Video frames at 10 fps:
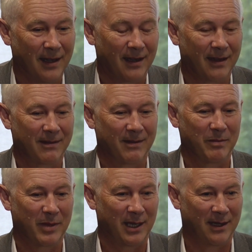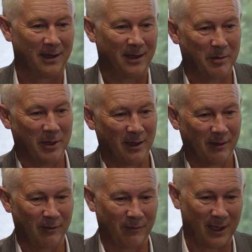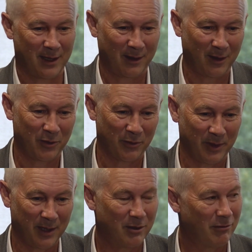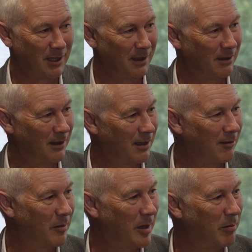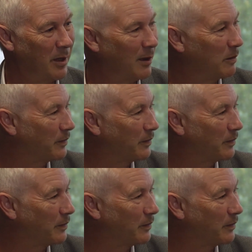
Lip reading: I partly came out of architectural history, and I can remember